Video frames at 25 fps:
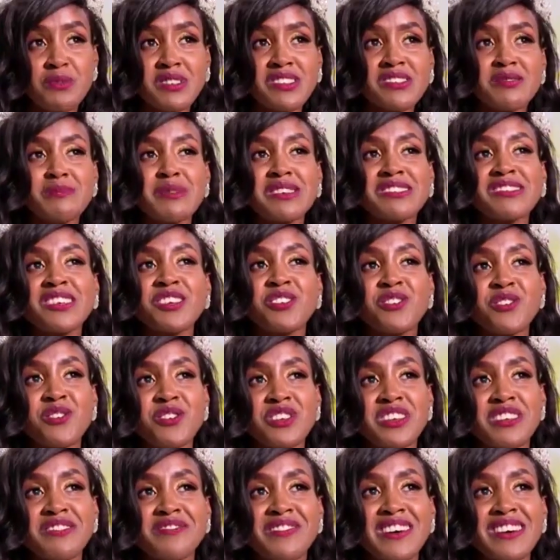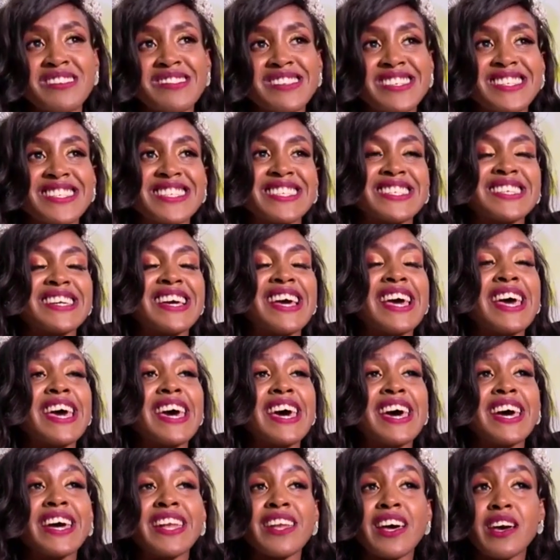Miss Maseno University
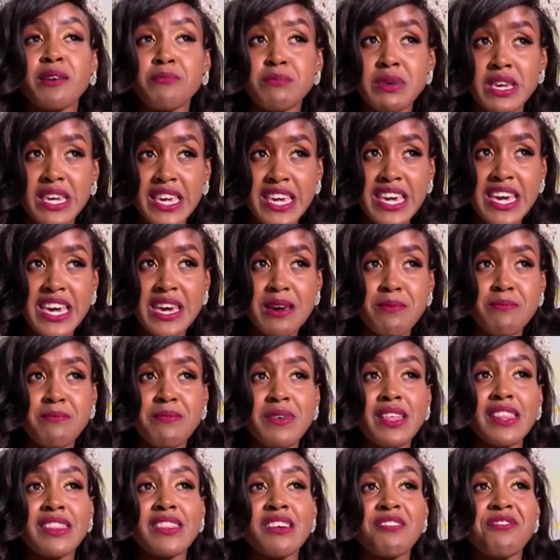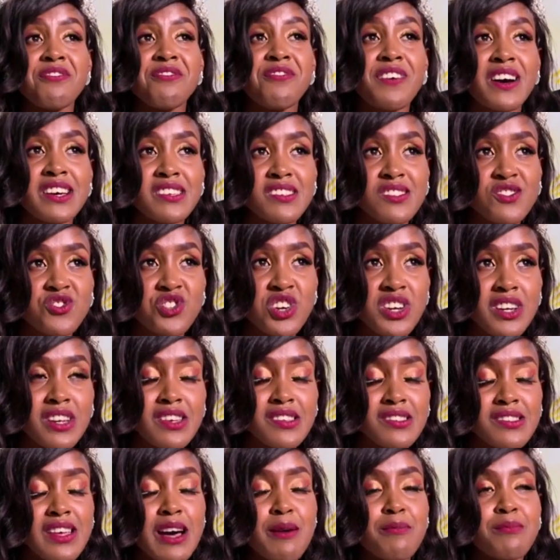and I became the first
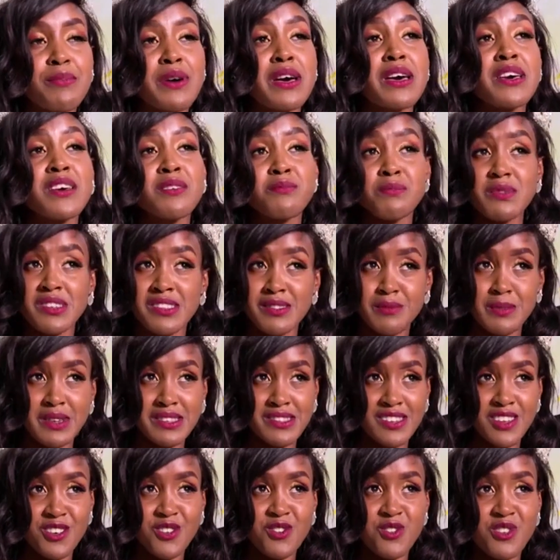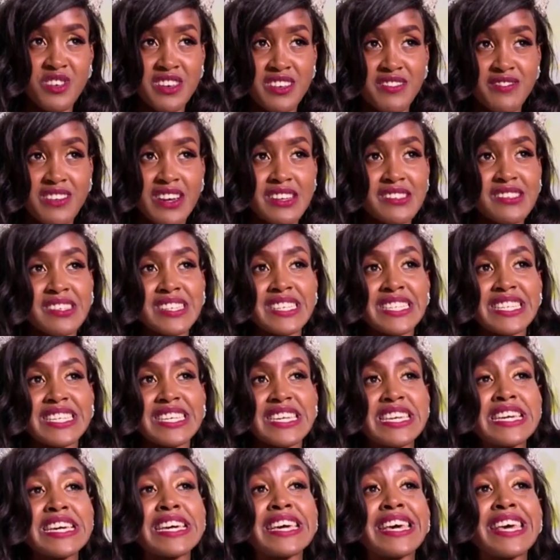runners-up Miss Maseno
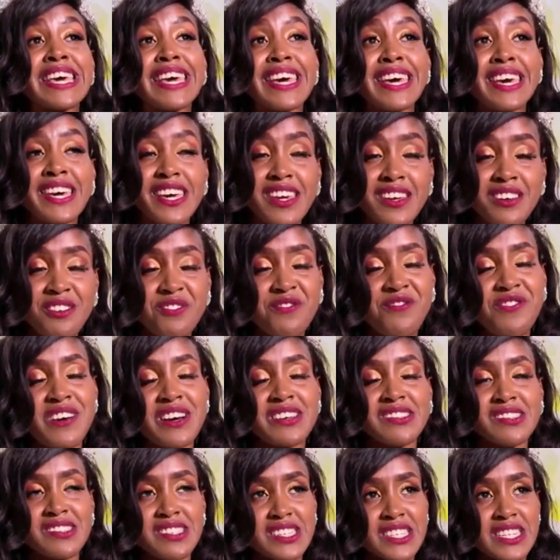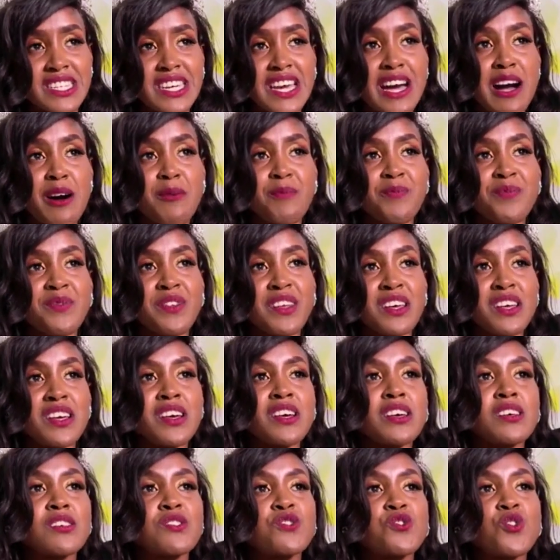University in first year.
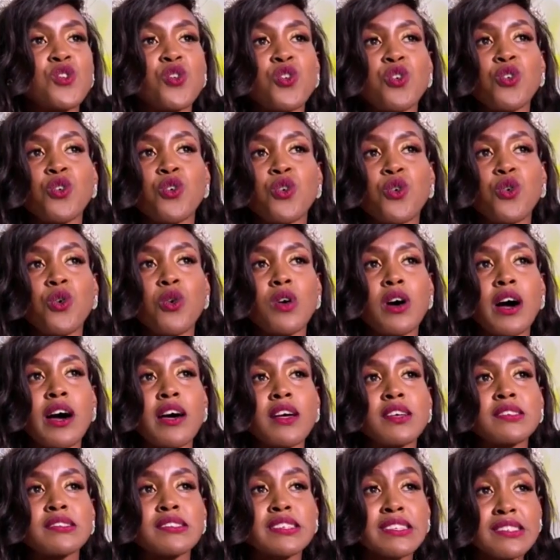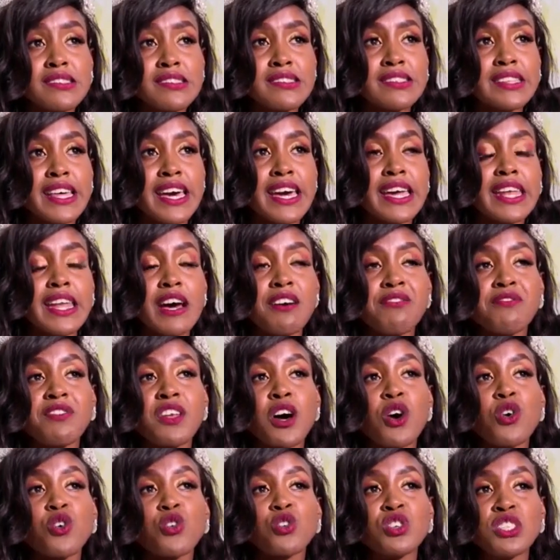So uh, since then, I've
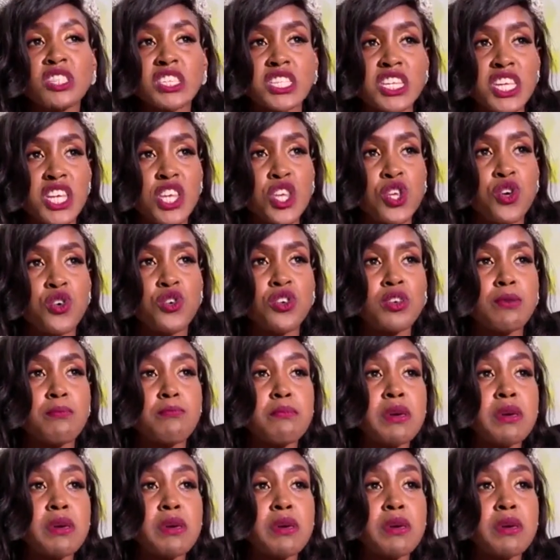now continued